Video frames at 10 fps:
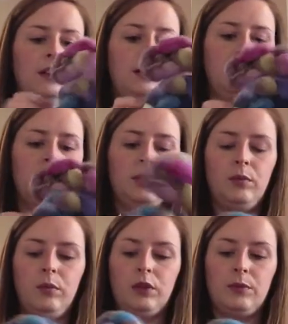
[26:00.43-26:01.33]
a
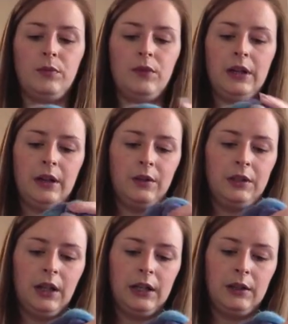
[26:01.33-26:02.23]
superwash merino and
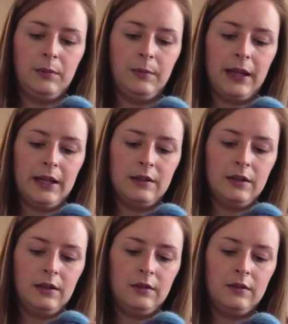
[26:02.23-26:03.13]
nylon blend.
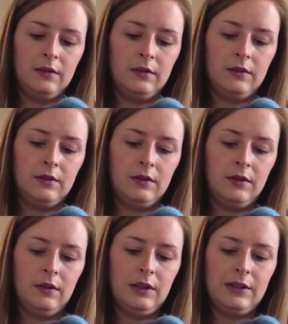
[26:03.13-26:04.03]

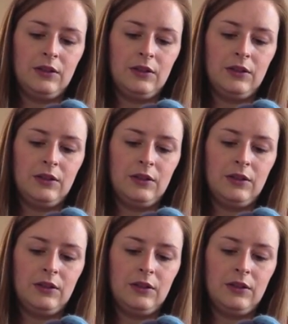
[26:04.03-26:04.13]
It's